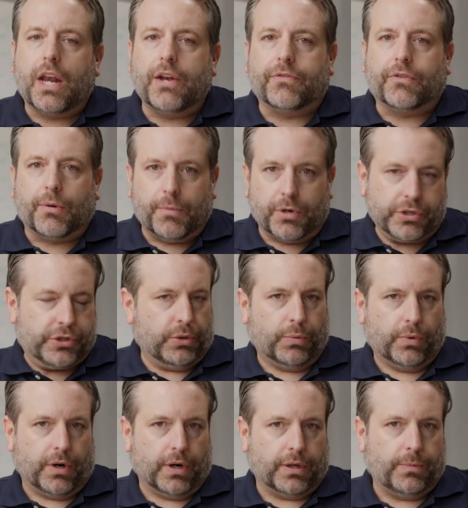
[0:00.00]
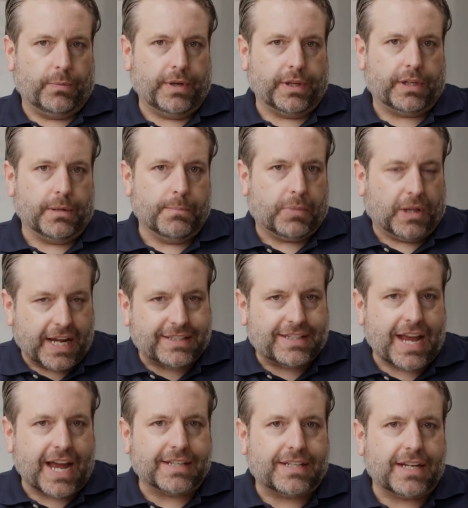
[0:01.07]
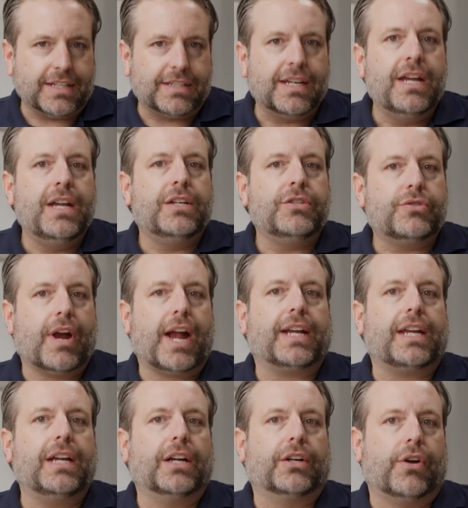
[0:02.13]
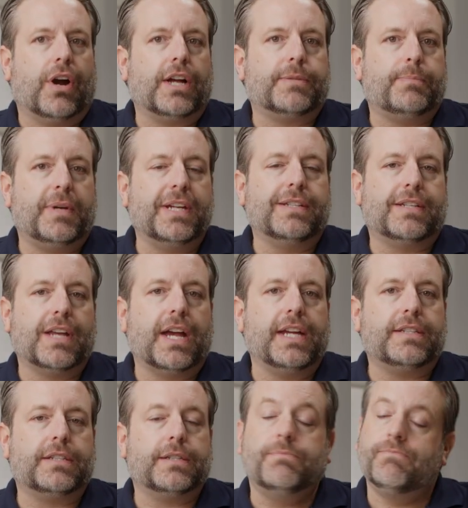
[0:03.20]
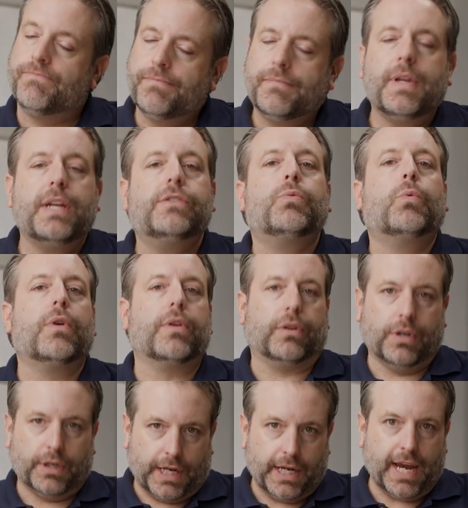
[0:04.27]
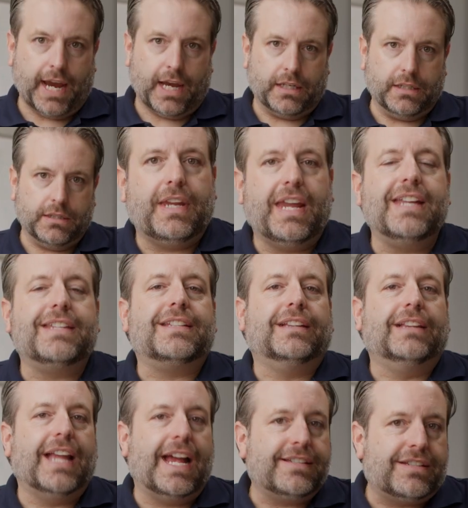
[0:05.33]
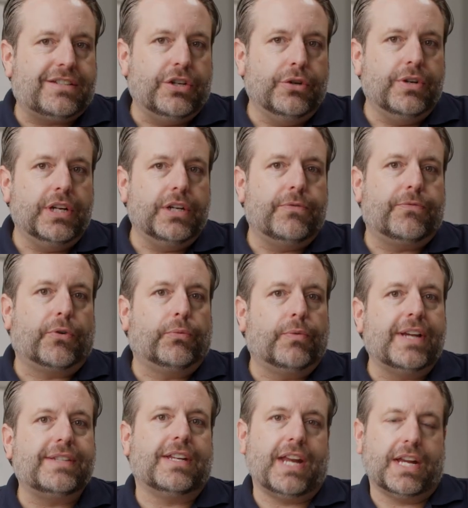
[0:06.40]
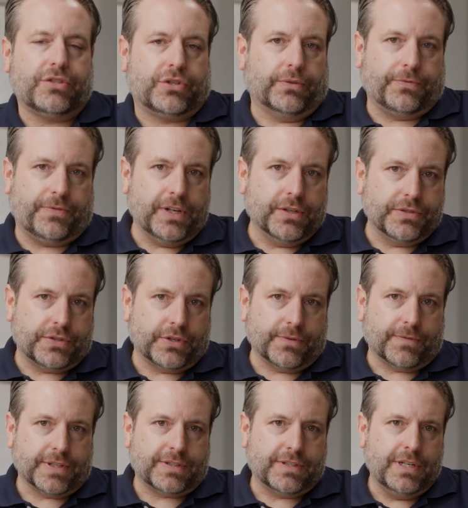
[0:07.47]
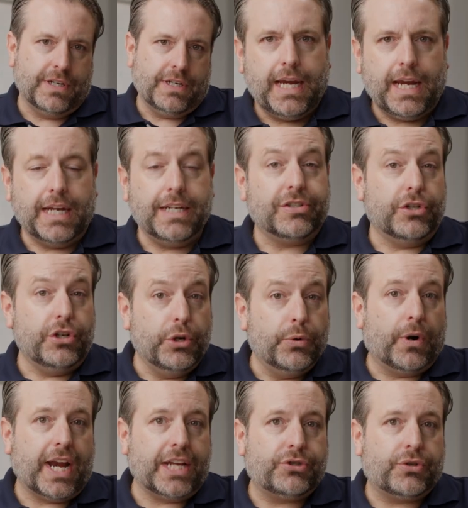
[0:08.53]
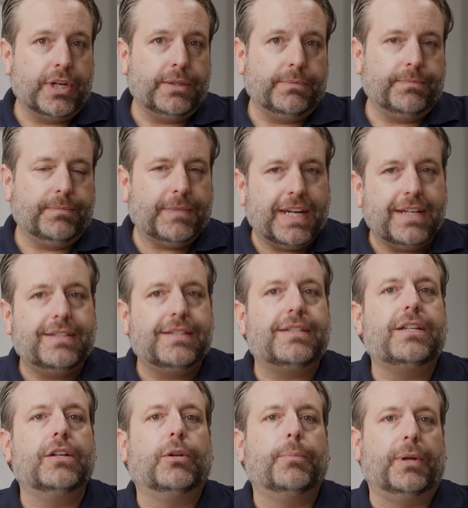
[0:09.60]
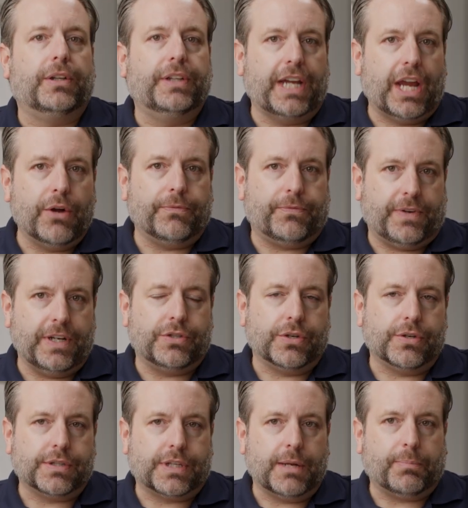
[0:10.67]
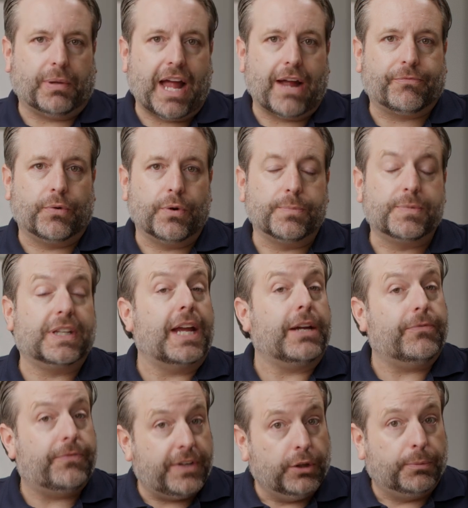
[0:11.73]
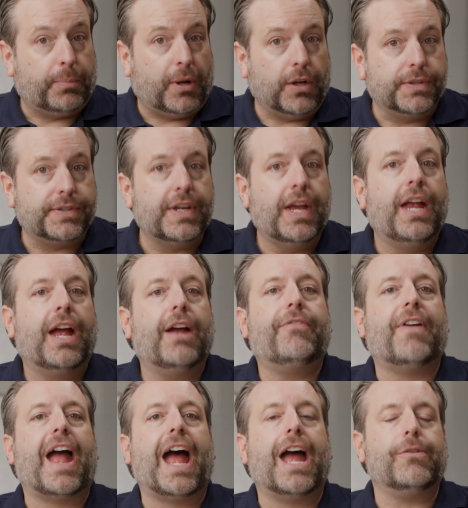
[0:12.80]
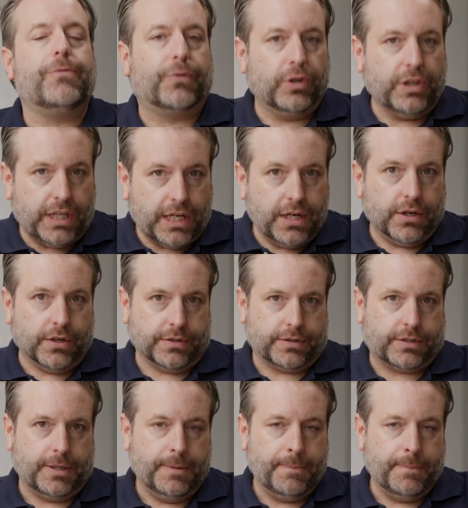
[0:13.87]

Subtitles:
of commercial work with complex assets tracking across big sites, it's worth looking at. It's less suited for residential field service, and as a newer entrant, it's still building out features that platforms like FieldPulse have had for years.